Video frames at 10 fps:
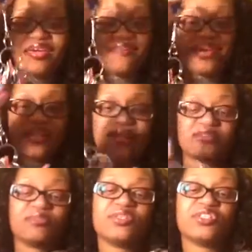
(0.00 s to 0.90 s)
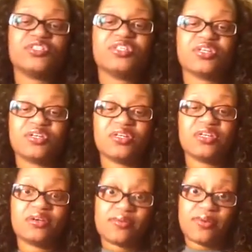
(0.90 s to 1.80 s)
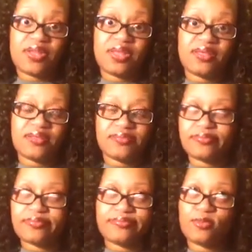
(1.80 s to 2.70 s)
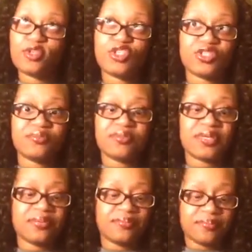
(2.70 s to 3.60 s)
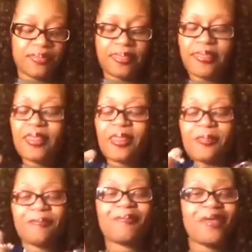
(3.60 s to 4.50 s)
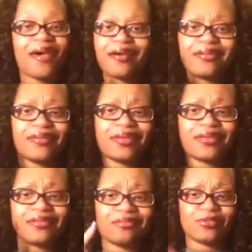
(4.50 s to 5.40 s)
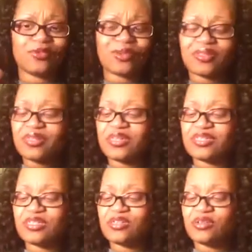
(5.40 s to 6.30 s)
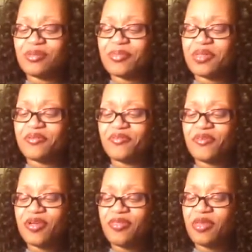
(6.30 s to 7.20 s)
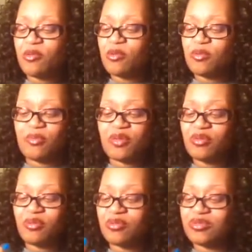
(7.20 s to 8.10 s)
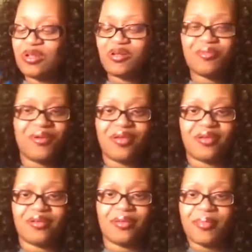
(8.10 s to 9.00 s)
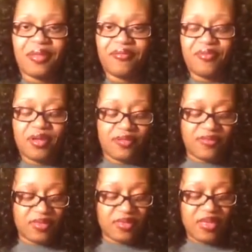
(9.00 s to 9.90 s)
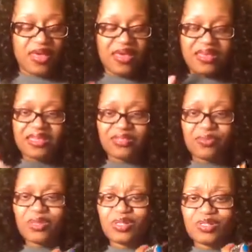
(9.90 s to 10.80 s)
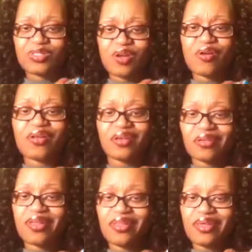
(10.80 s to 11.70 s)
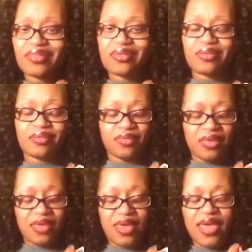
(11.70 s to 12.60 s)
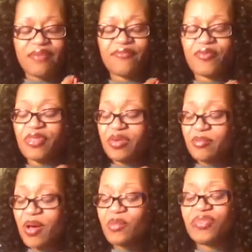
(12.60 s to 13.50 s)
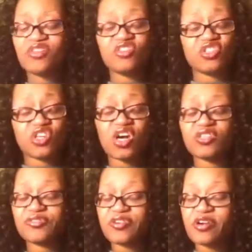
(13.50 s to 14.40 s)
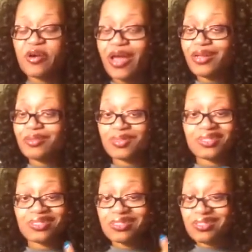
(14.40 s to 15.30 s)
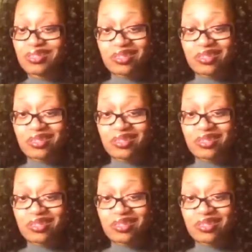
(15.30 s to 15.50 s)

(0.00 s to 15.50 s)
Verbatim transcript: didn't have so much junk on here already, which shouldn't be, I can do one of these, and I'm not afraid that it's not gonna break. I'm not afraid of it. It's really sturdy. I like that, and for the amount that she charged for her items is